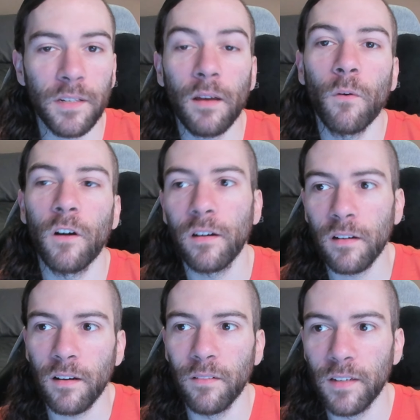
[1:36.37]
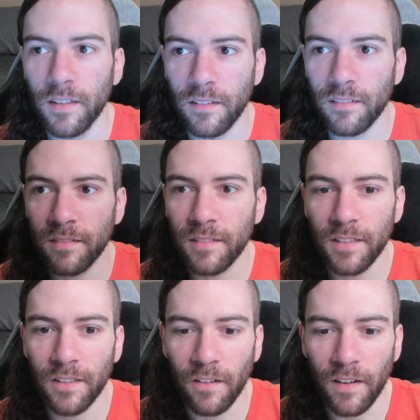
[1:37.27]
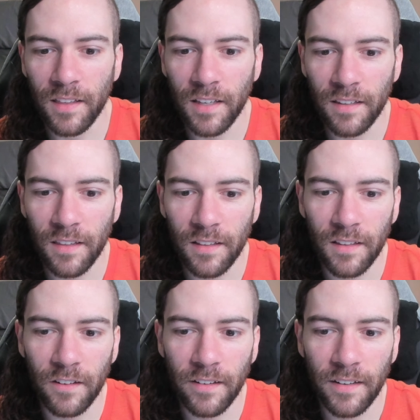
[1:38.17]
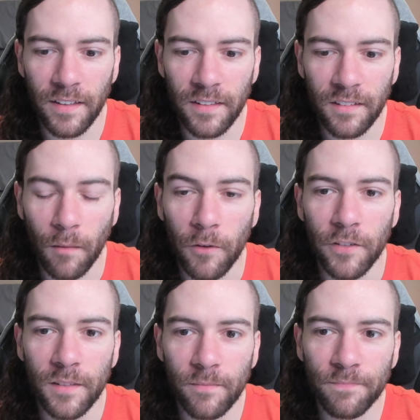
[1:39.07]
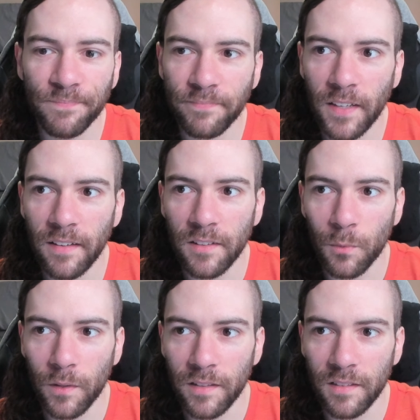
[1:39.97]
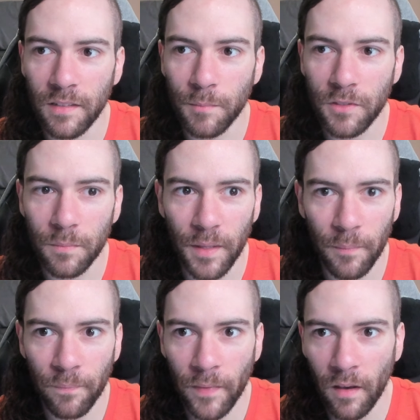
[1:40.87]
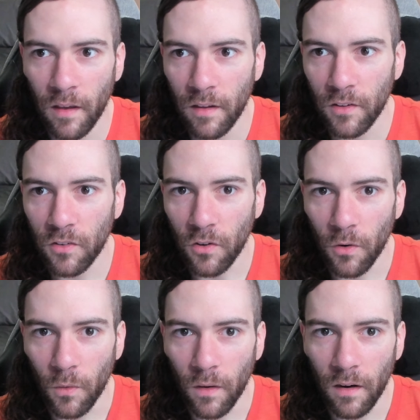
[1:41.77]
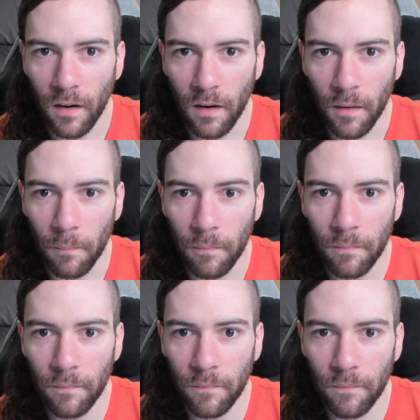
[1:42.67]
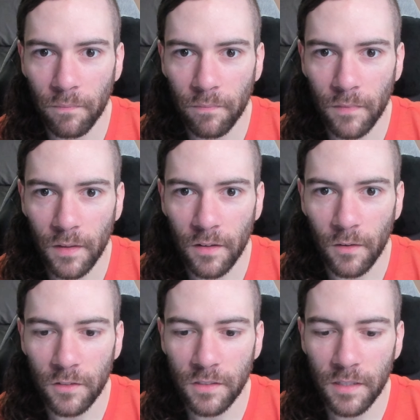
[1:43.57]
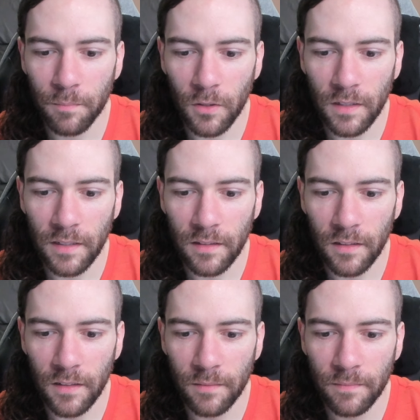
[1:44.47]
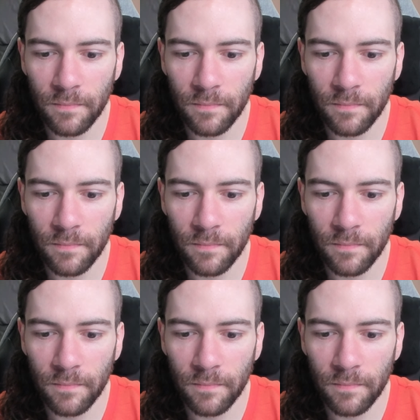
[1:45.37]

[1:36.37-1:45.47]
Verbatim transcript: Taiwan. I mean, you know, I think that they're going to get some of it. That's what it seems to be. So, um, you know, just keep looking at the